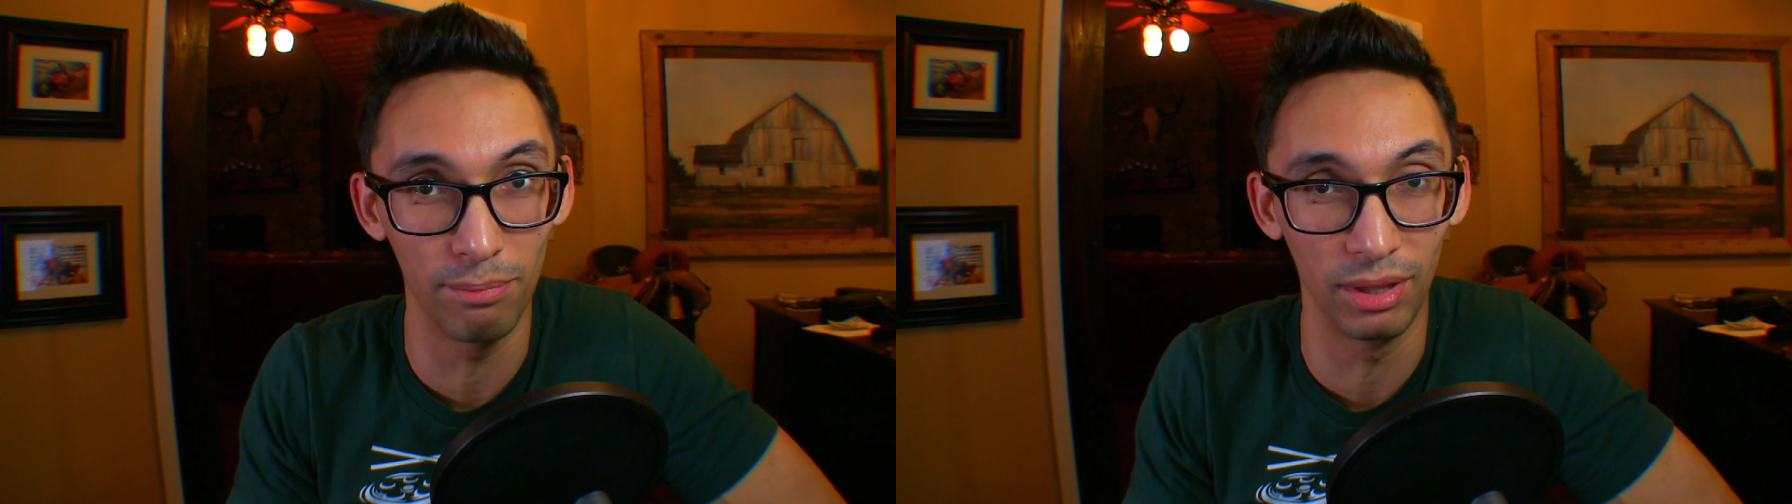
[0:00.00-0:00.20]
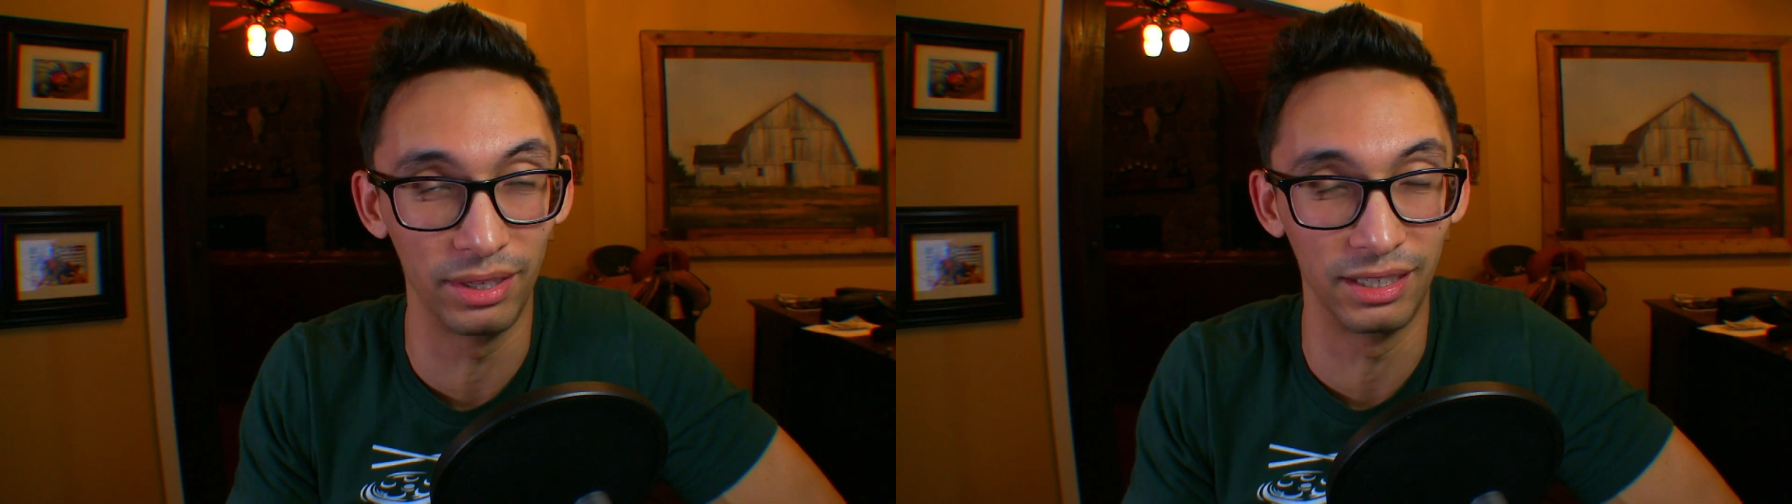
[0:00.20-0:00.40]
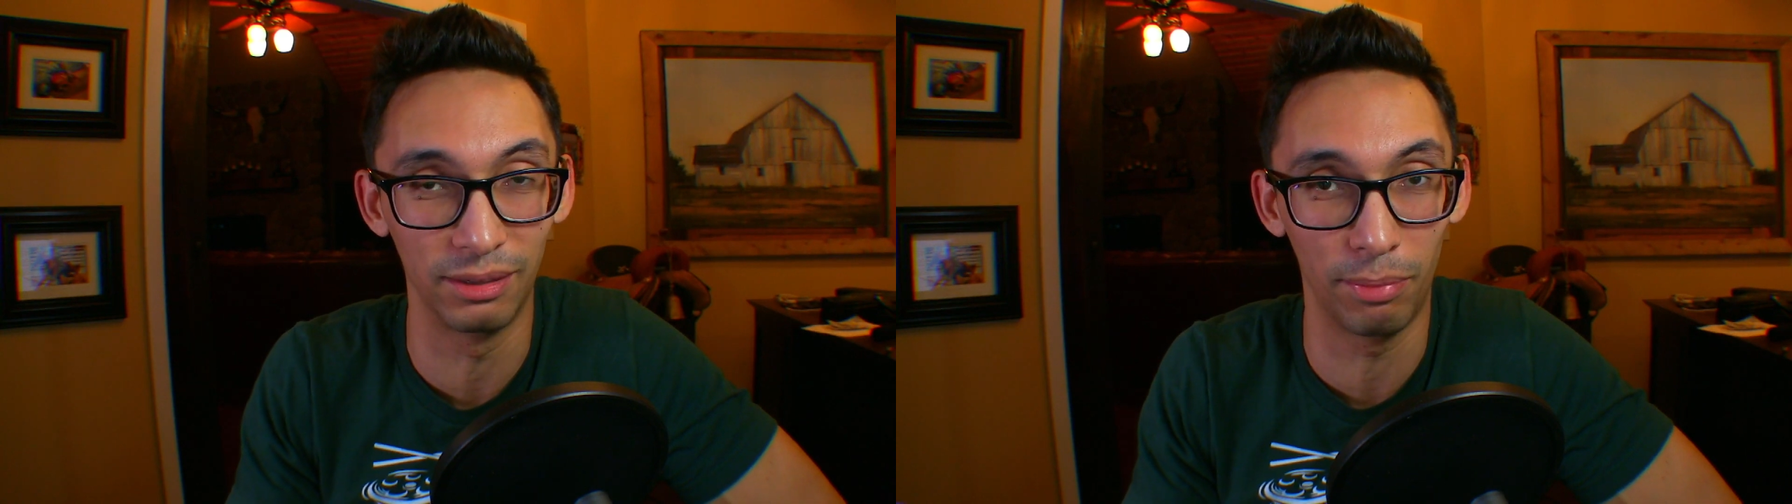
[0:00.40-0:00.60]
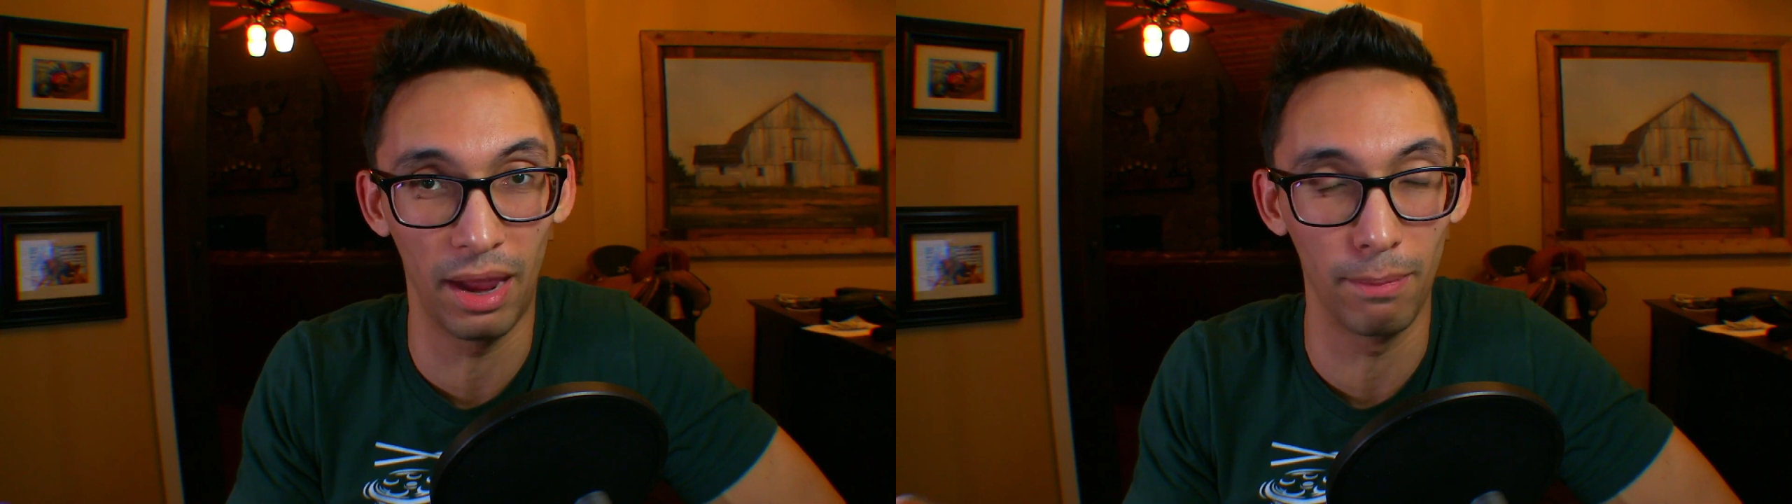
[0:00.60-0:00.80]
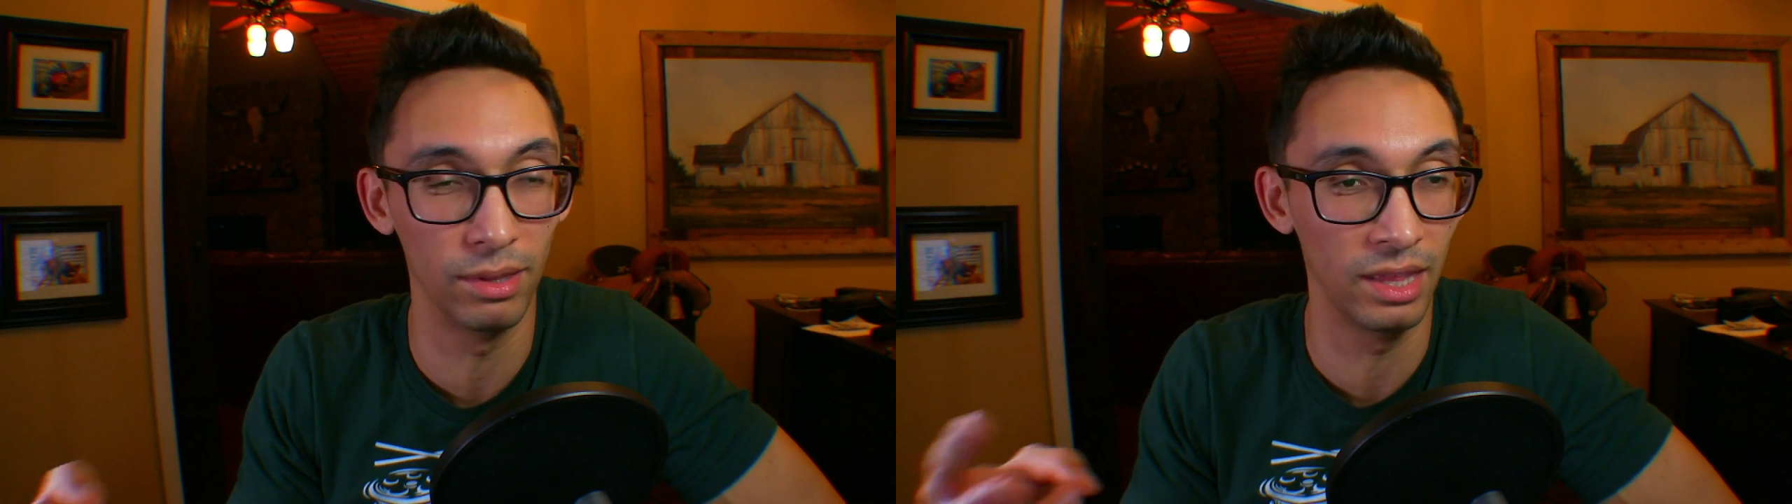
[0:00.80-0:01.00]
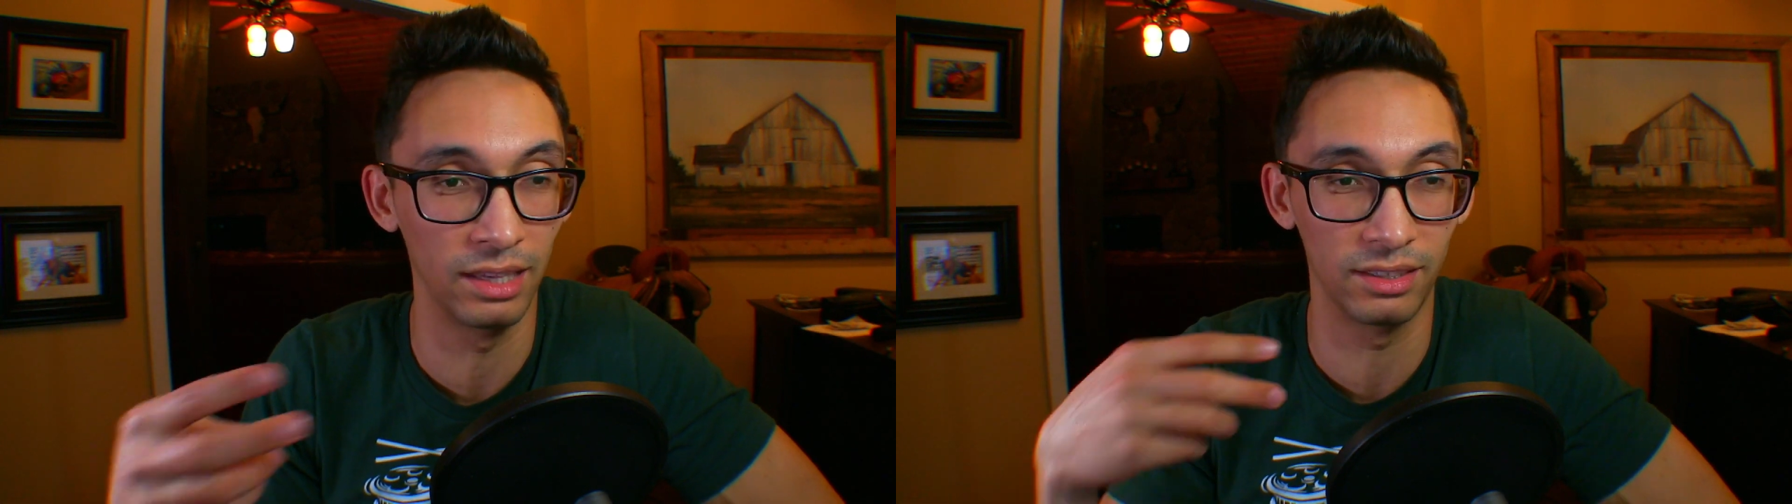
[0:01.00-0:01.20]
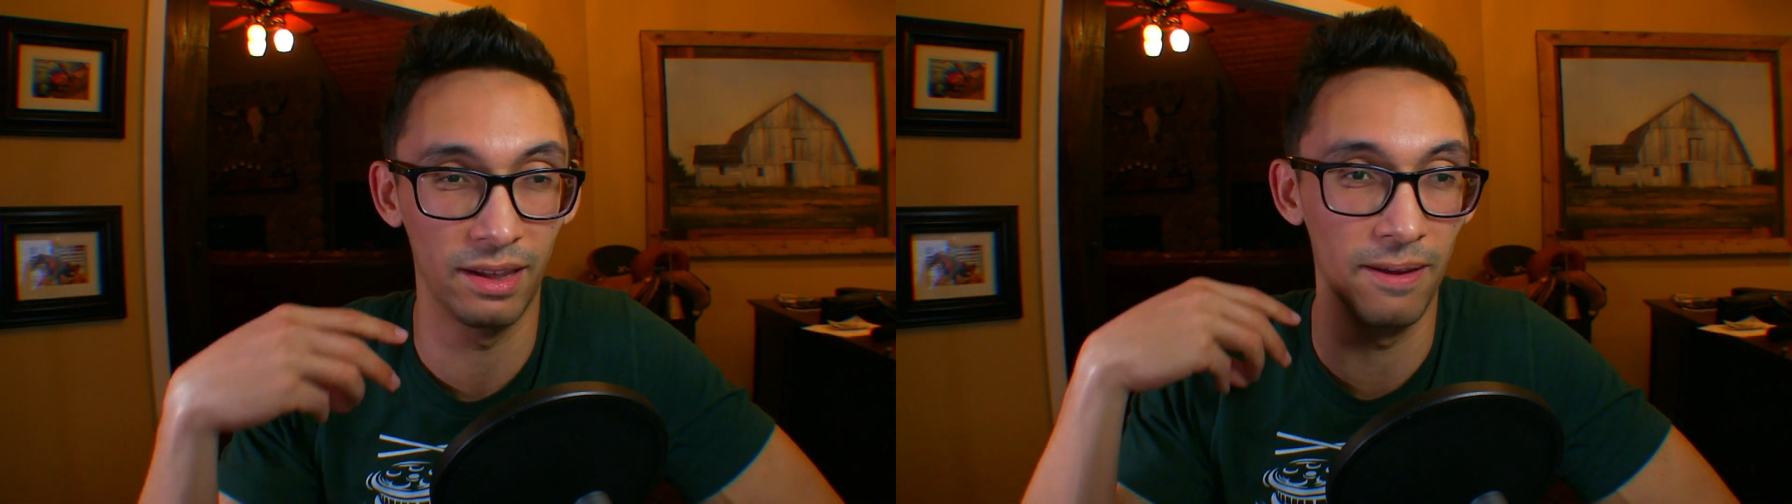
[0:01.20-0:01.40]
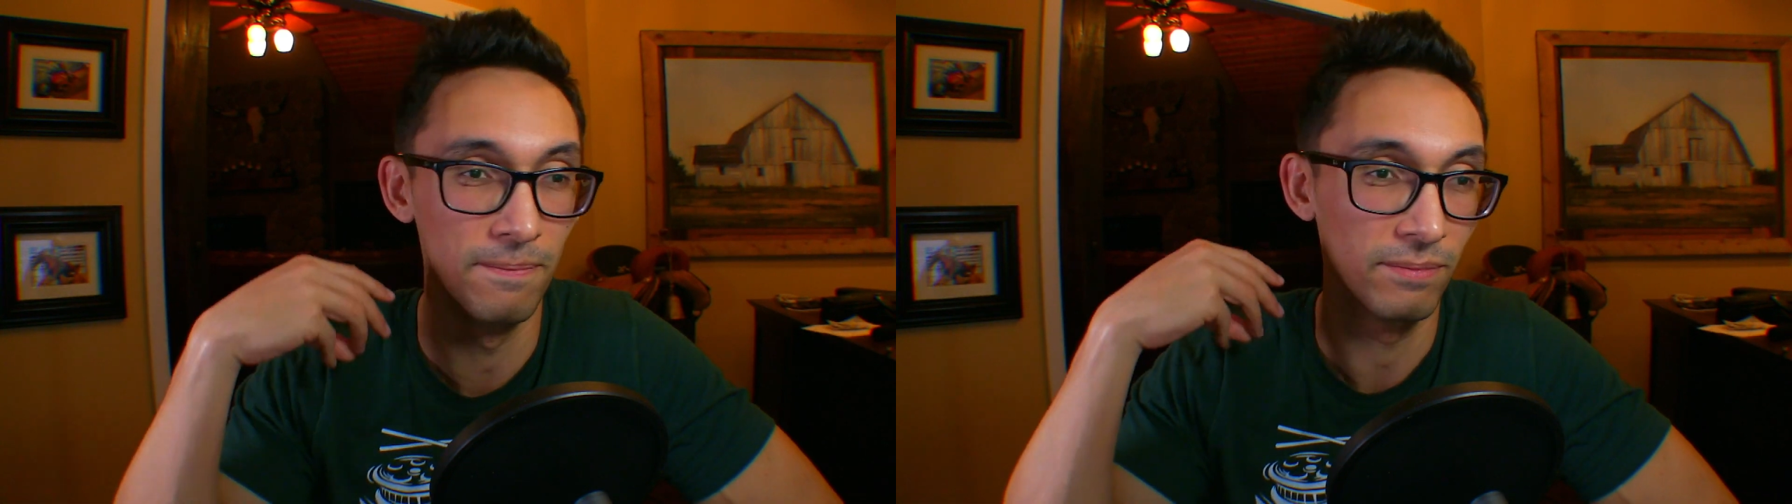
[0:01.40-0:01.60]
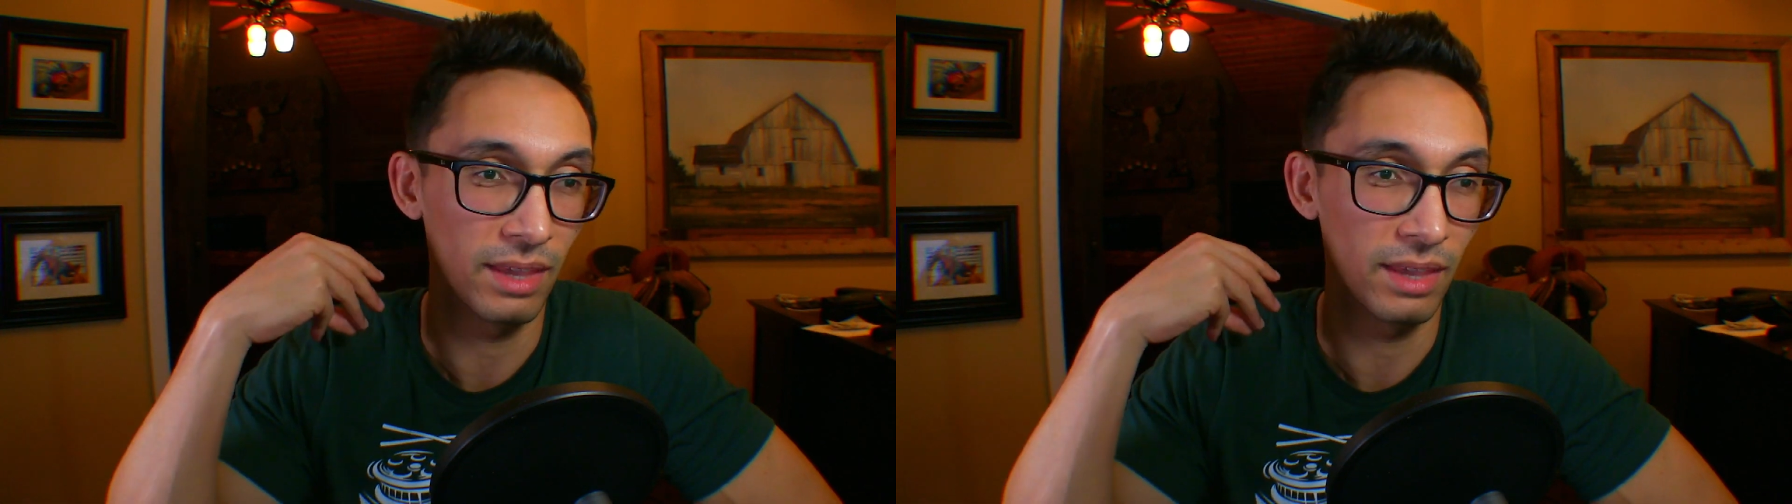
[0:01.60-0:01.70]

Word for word: billion to buy Bethesda,